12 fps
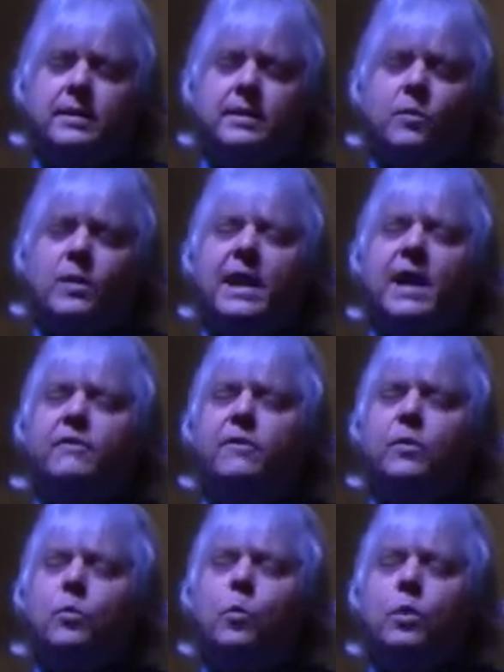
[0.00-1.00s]

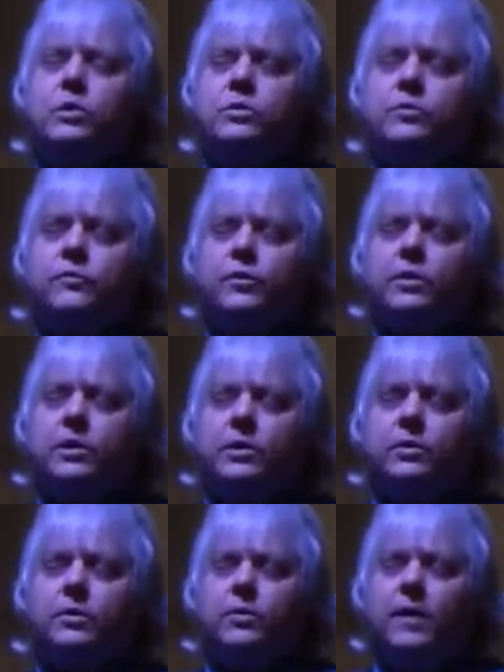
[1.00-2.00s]
Whatever works for
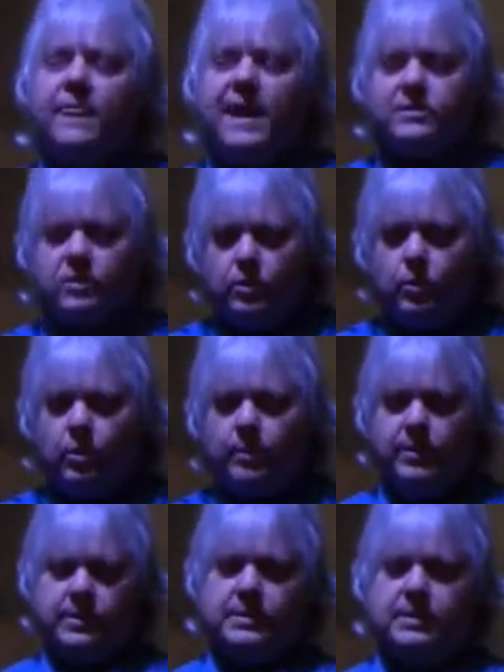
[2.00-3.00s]
you, that's your
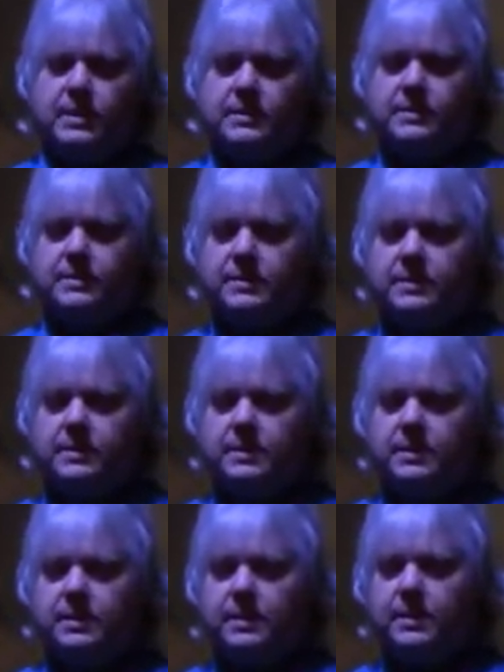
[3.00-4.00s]
business.
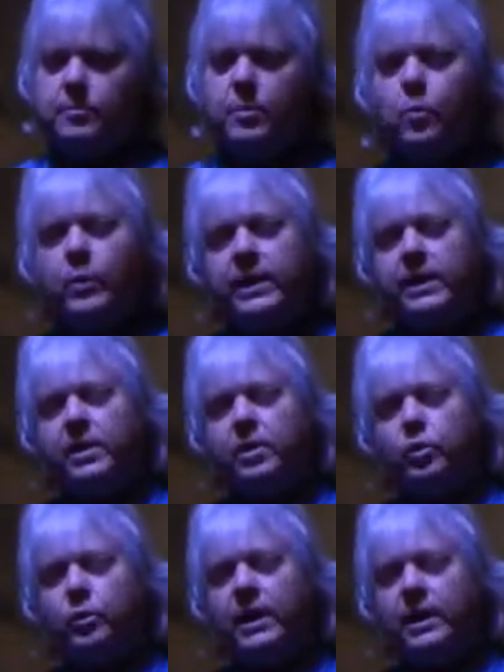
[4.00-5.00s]
But we can
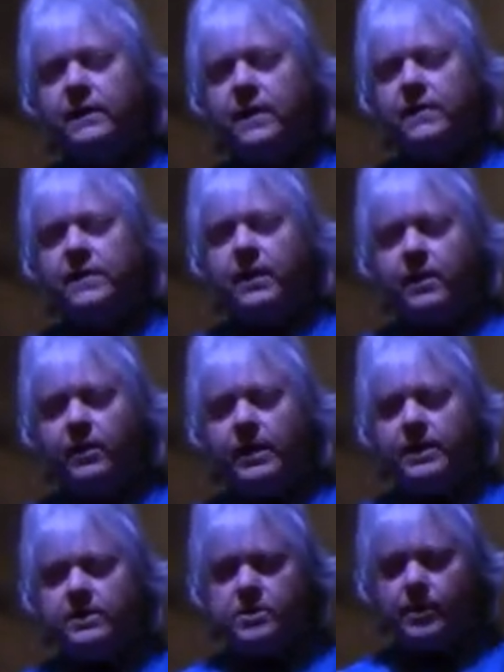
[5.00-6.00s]
agree that there
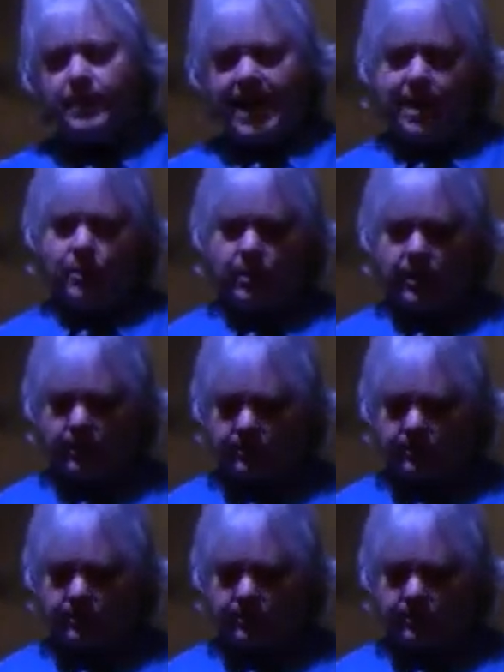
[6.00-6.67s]
is a power.